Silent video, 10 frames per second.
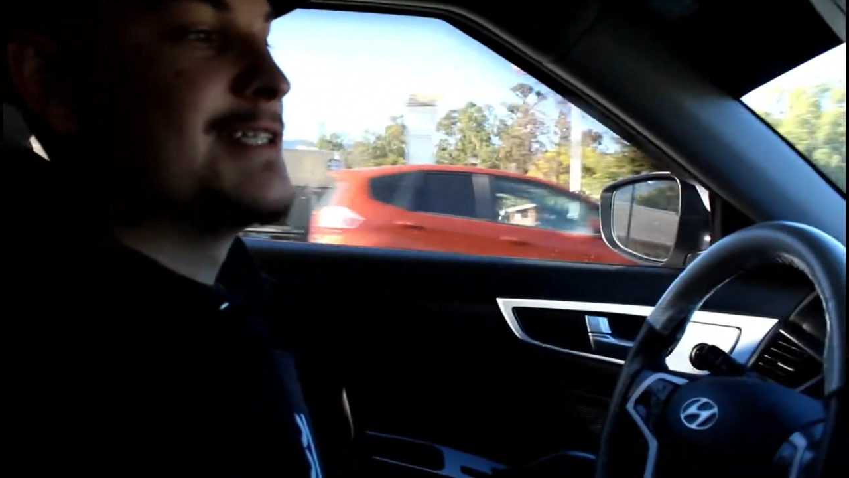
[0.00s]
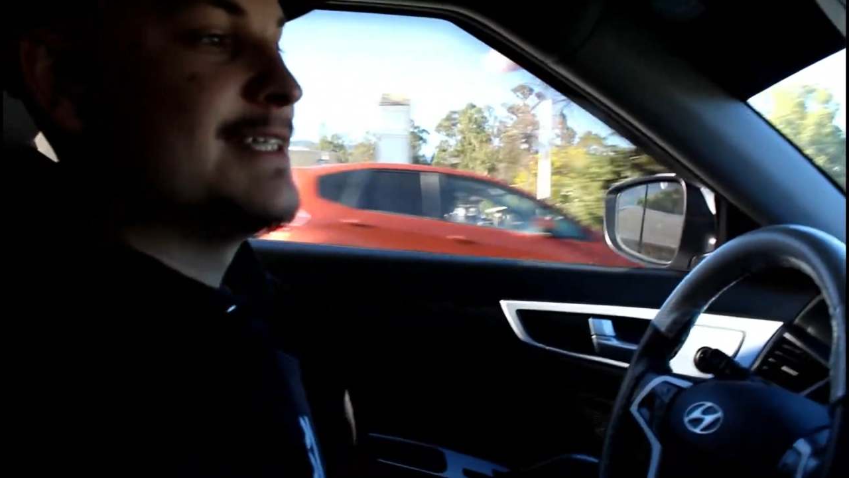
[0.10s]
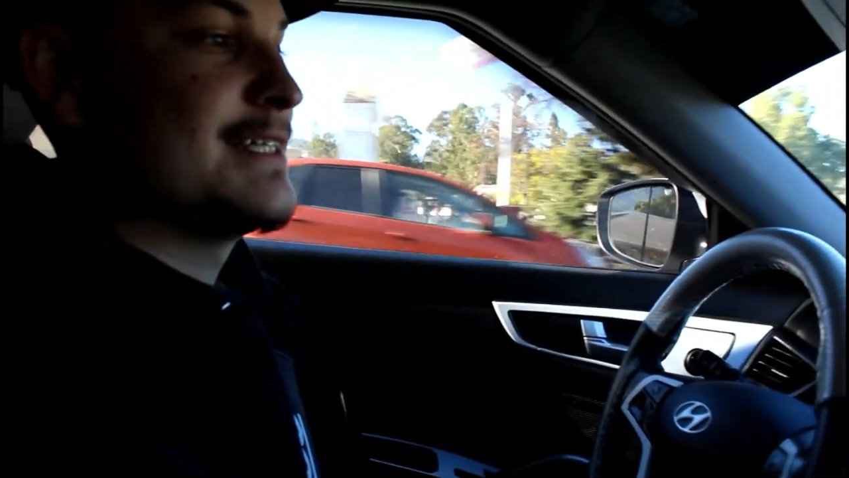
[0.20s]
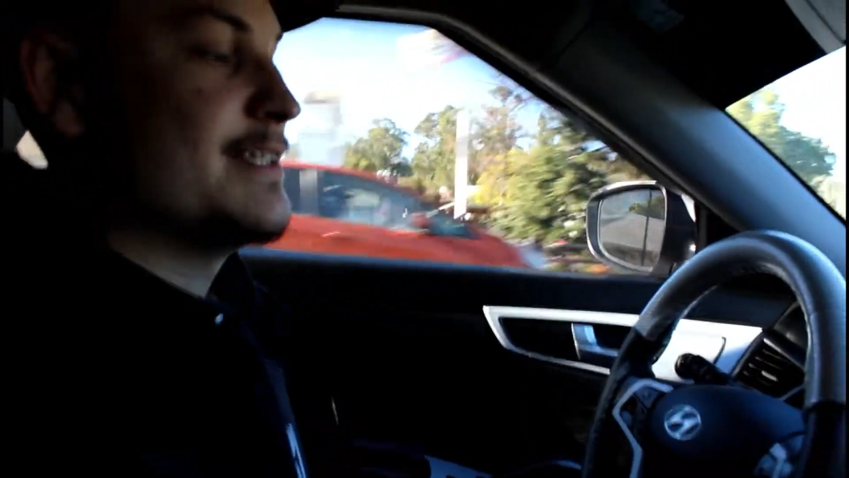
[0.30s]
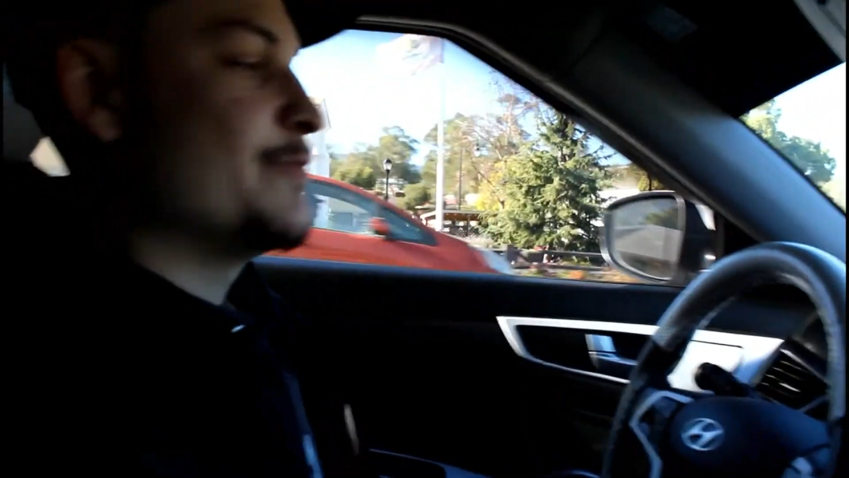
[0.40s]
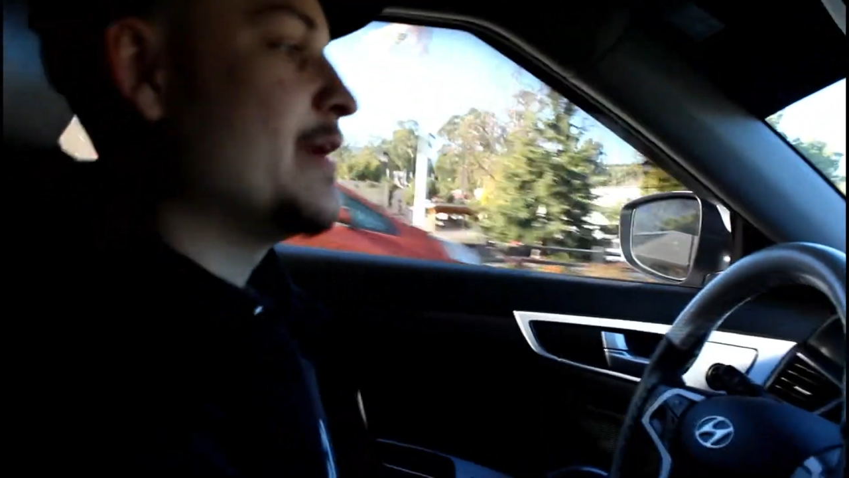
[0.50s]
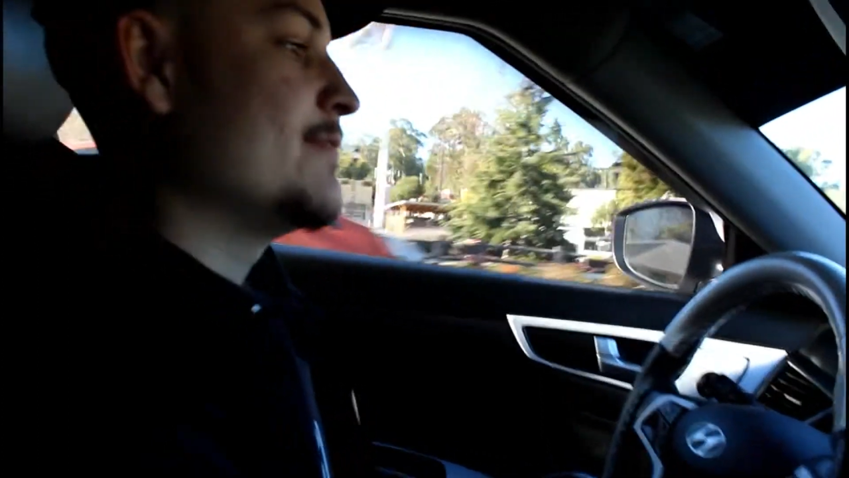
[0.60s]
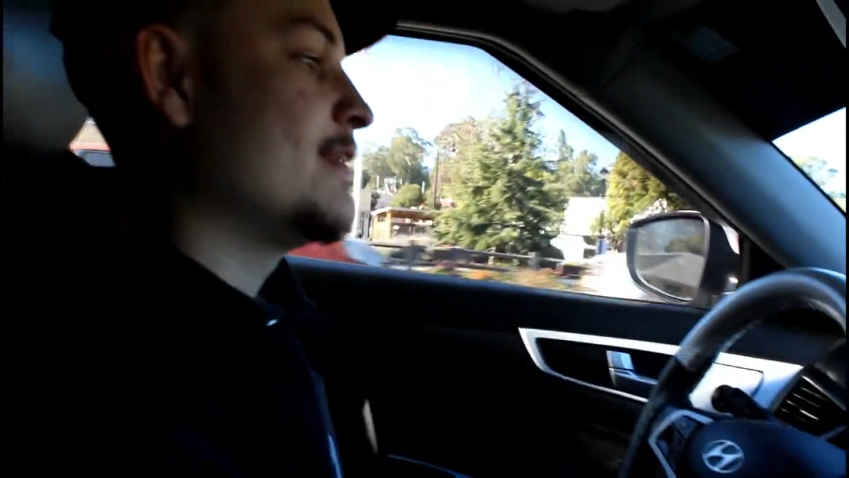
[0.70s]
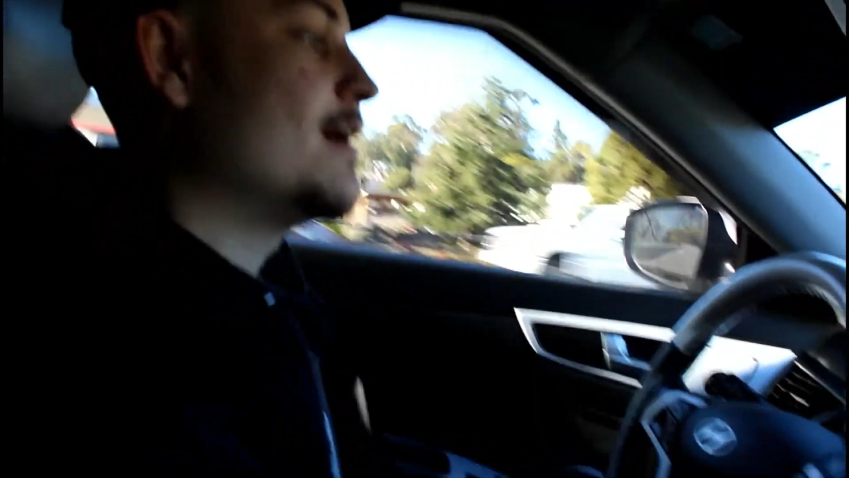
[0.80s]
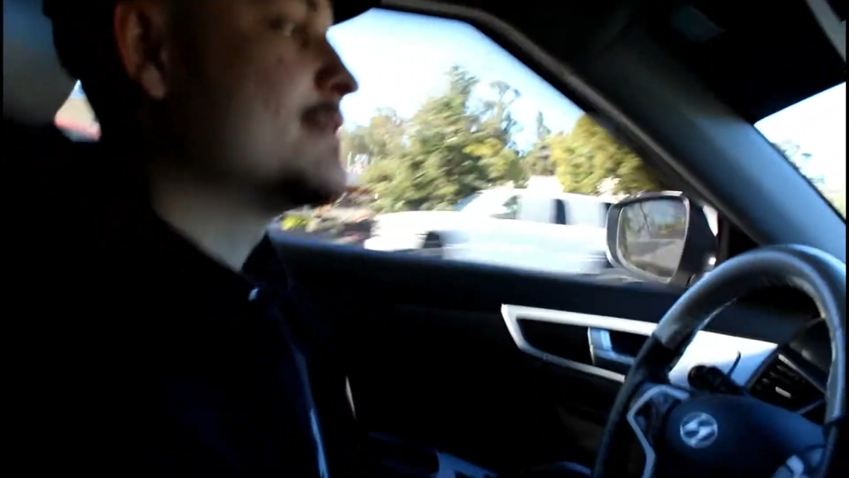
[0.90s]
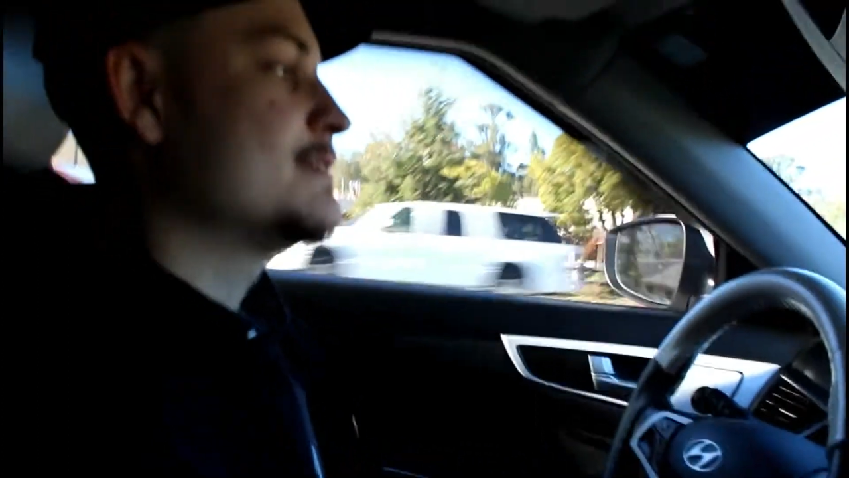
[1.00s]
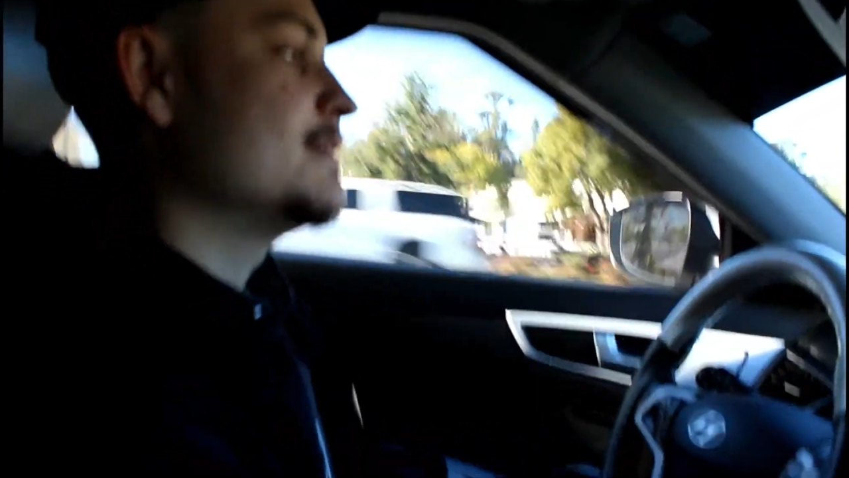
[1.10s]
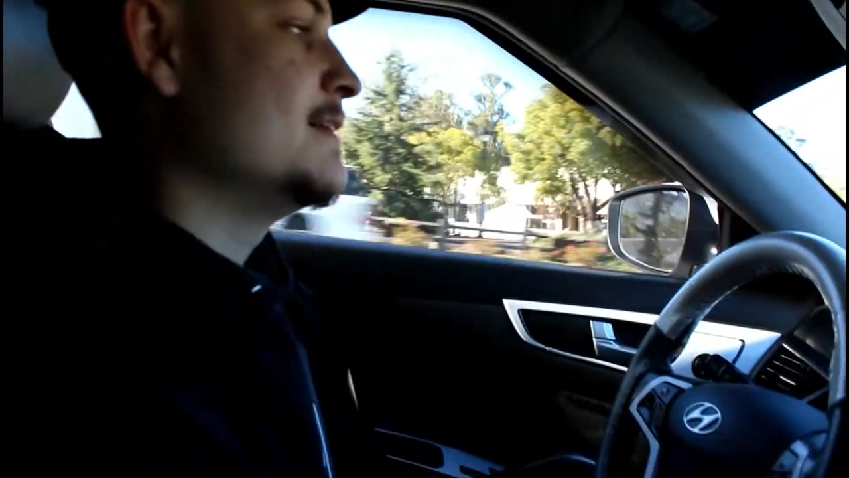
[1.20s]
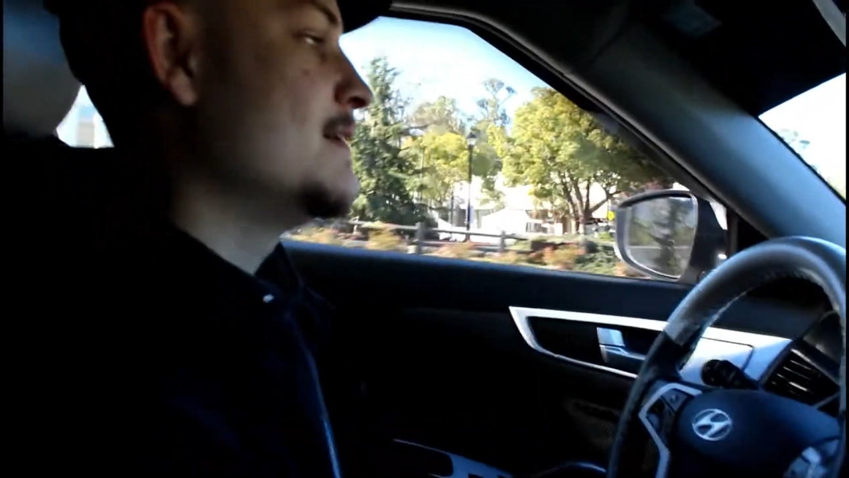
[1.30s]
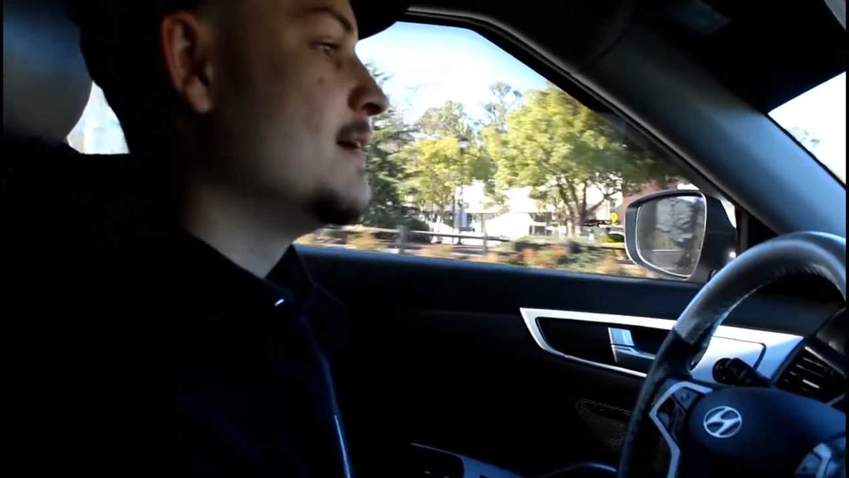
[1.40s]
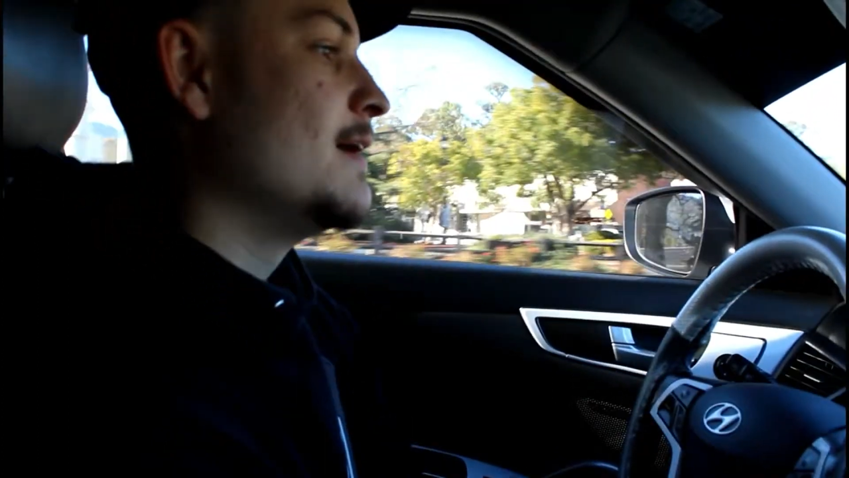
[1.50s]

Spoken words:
60 of my Veloster.